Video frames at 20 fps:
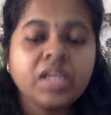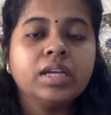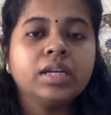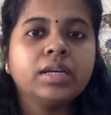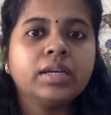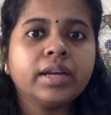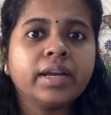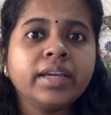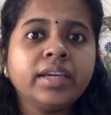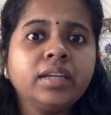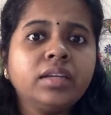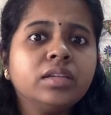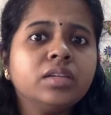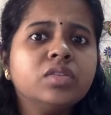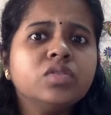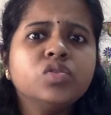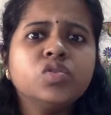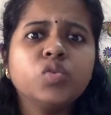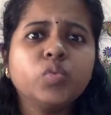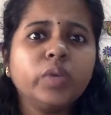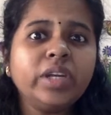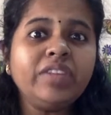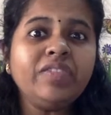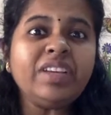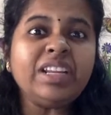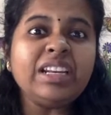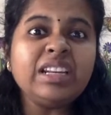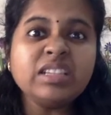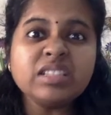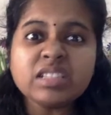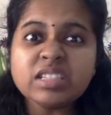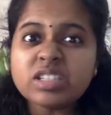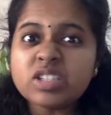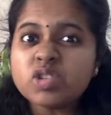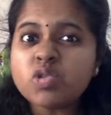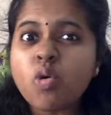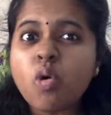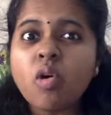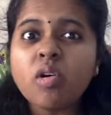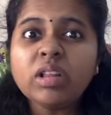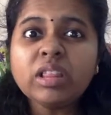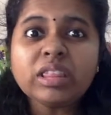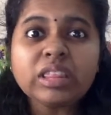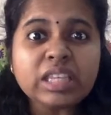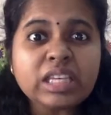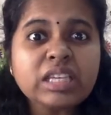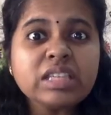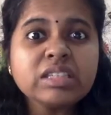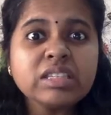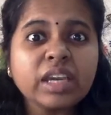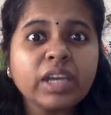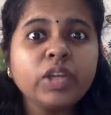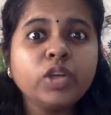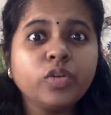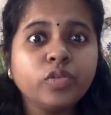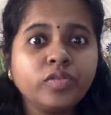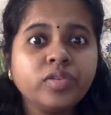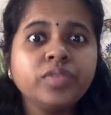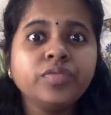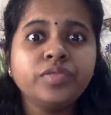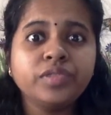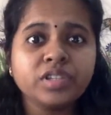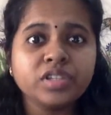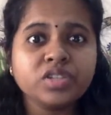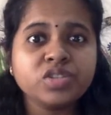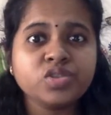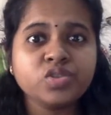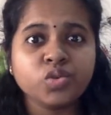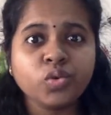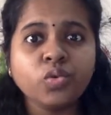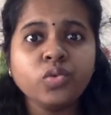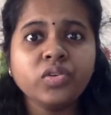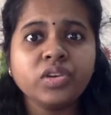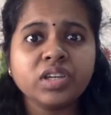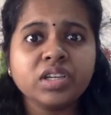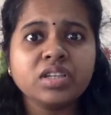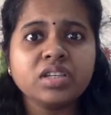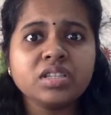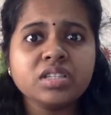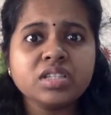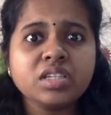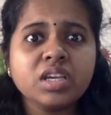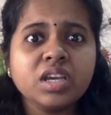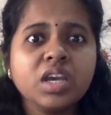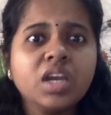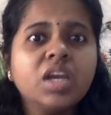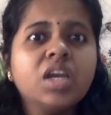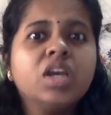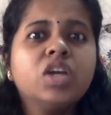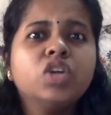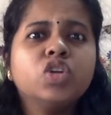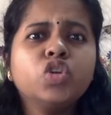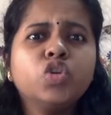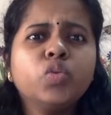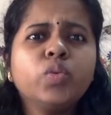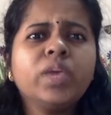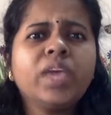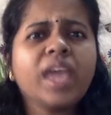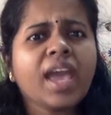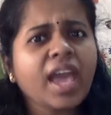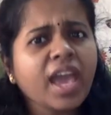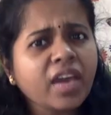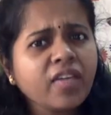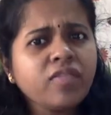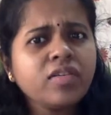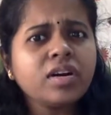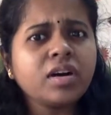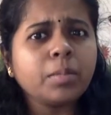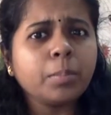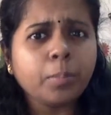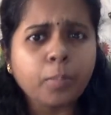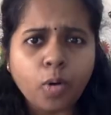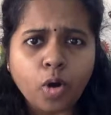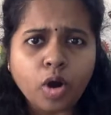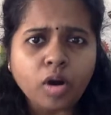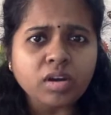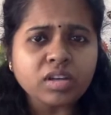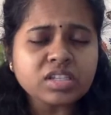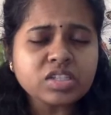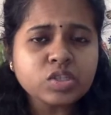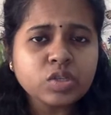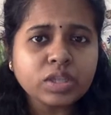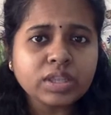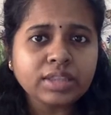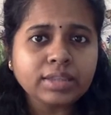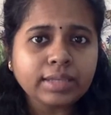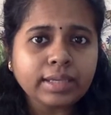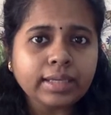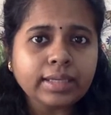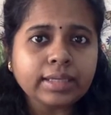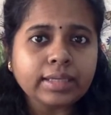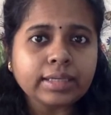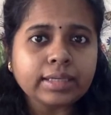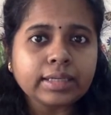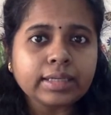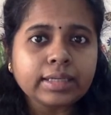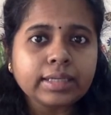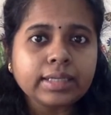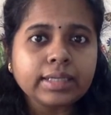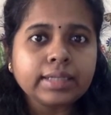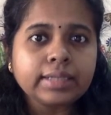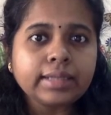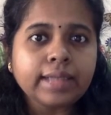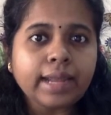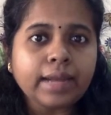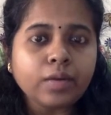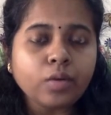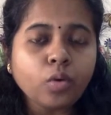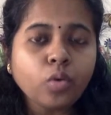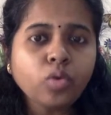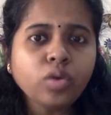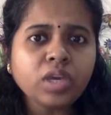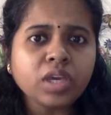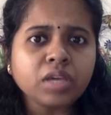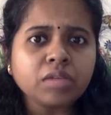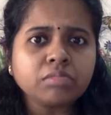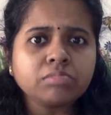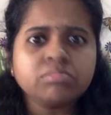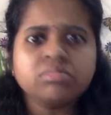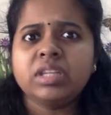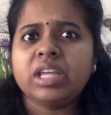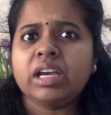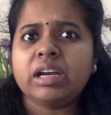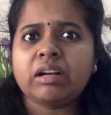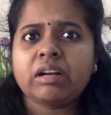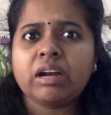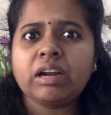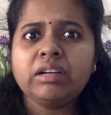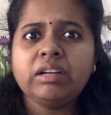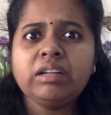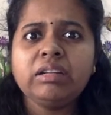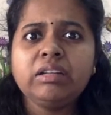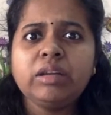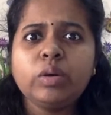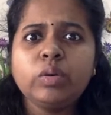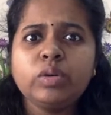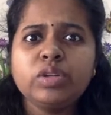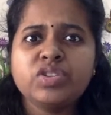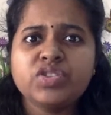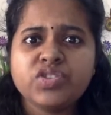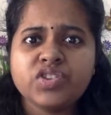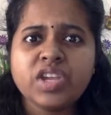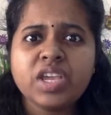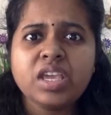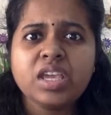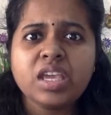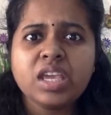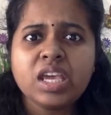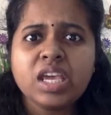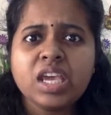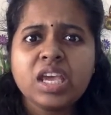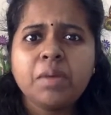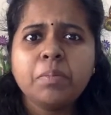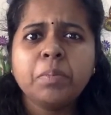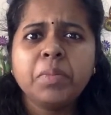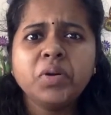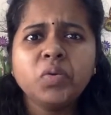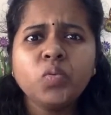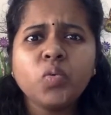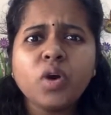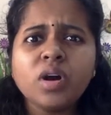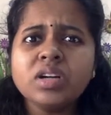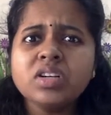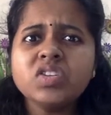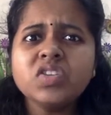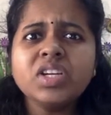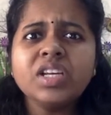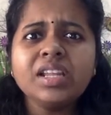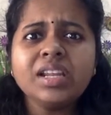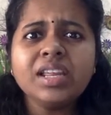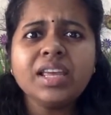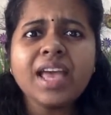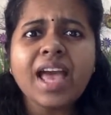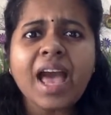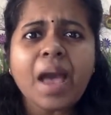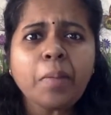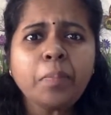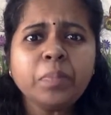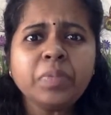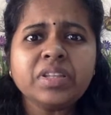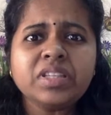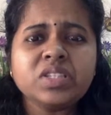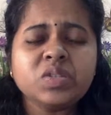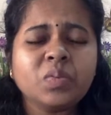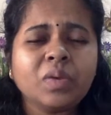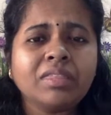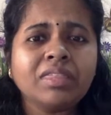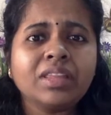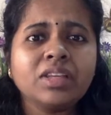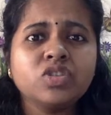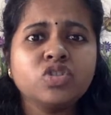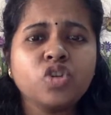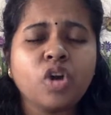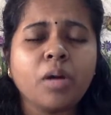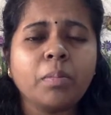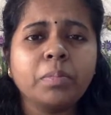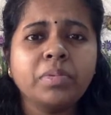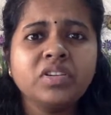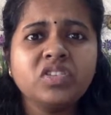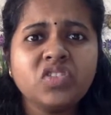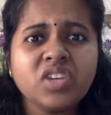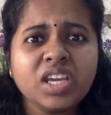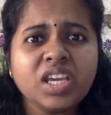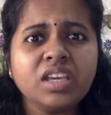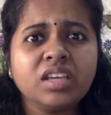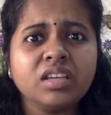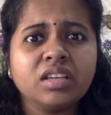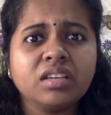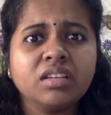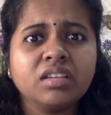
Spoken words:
Right? So when we listen to all these kind of different stories, do we ever pause to think that okay, they are cutting down a tree, but what really happens when they chop a tree?